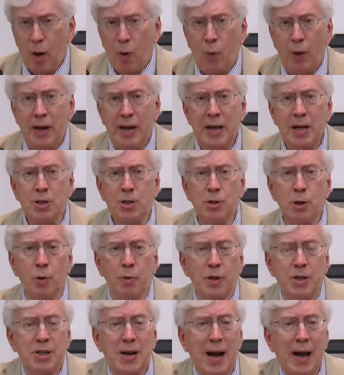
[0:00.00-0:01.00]
We each
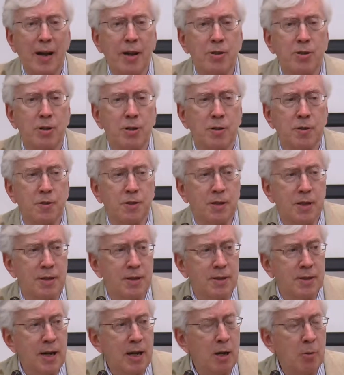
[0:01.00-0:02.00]
know the challenges of
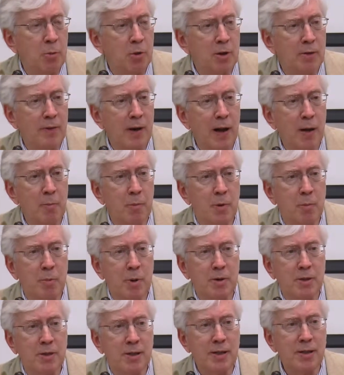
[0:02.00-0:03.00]
sustainable development,
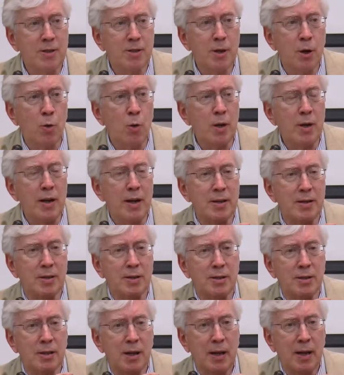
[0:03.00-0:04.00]
but since no one
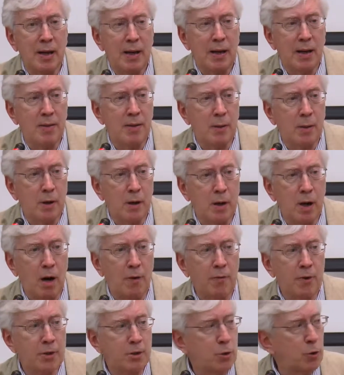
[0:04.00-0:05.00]
has, in the
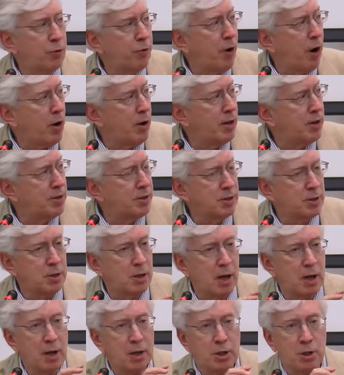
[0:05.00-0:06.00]
conference so far, has
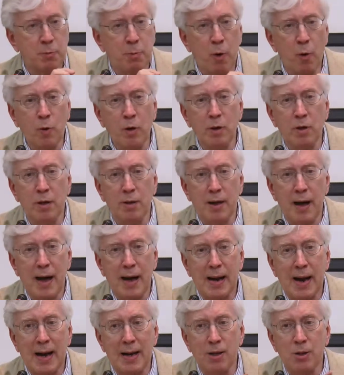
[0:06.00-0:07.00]
spoken to
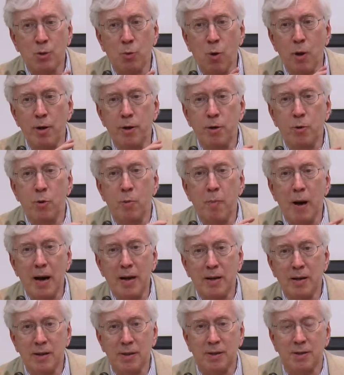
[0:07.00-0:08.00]
that, I just wanted to
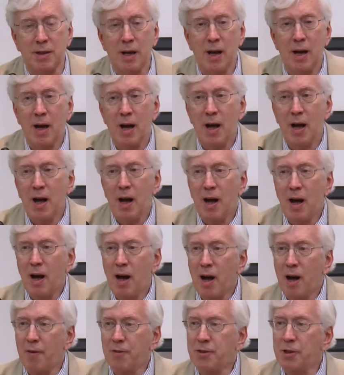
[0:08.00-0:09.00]
remind us
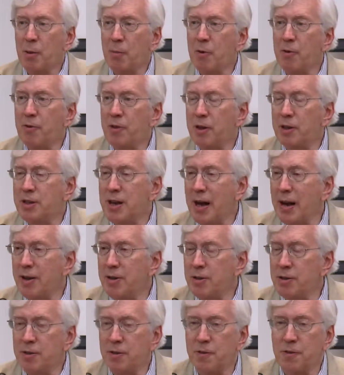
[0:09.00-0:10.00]
of some of the
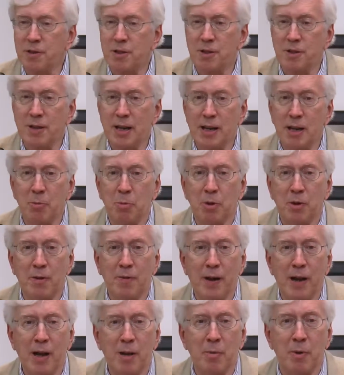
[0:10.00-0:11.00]
challenges of sustainable
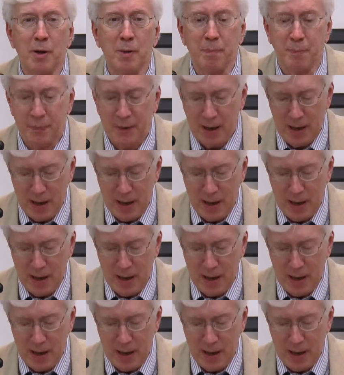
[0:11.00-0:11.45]
development.